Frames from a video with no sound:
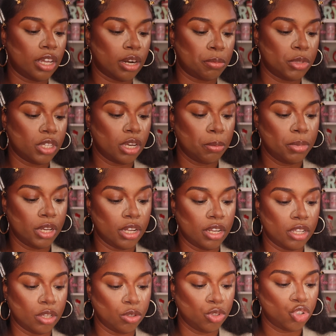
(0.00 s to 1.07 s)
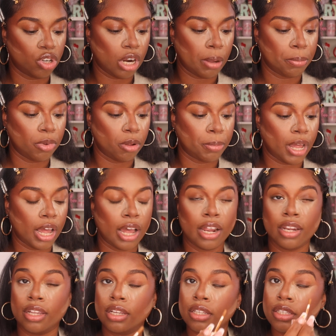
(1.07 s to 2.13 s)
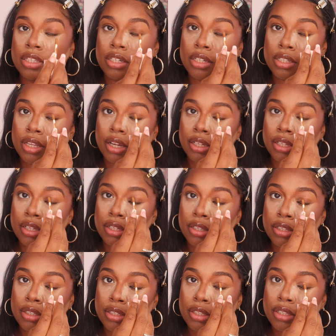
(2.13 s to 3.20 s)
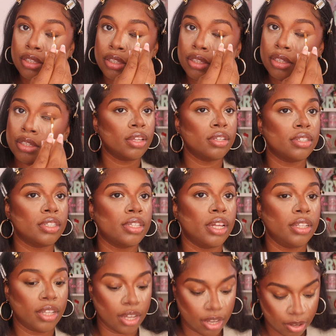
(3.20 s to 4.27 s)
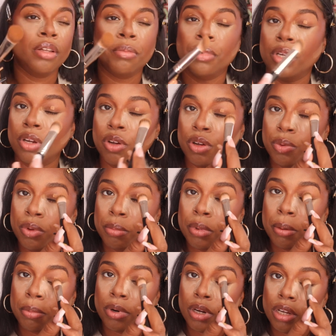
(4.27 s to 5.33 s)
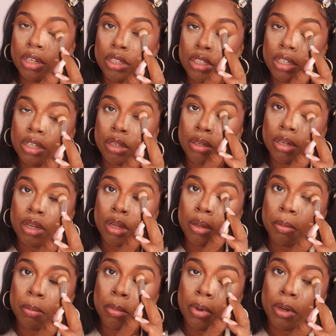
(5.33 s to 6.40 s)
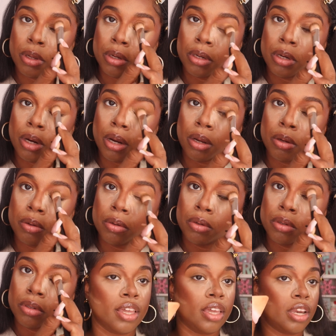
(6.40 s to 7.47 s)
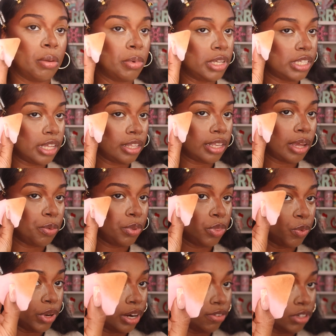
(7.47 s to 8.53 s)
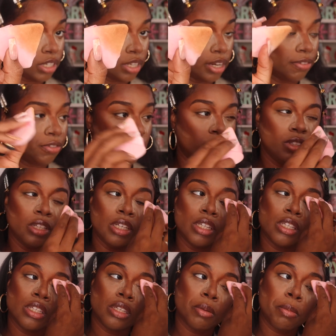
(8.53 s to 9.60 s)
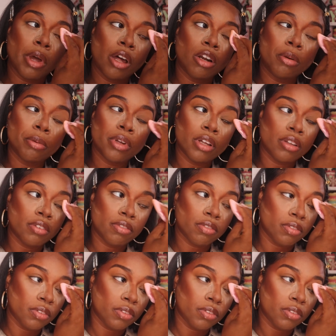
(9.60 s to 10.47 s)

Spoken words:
and I'm just gonna put a little drop on my eyelids, just like this, just like that. I'm gonna go in with my brush and blend it out. And I'm gonna set that with whatever's left on this powder puff.